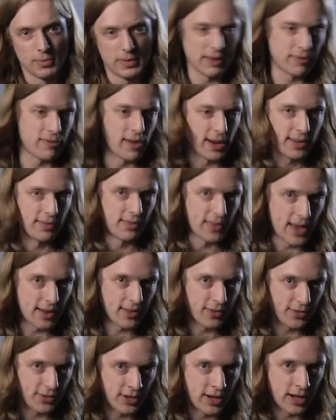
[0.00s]
the effect of that
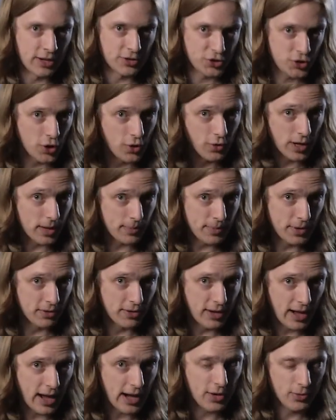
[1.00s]
is to not choke up your
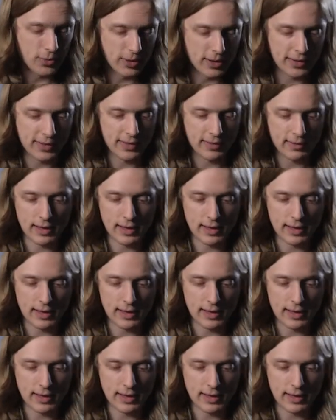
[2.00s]
deck with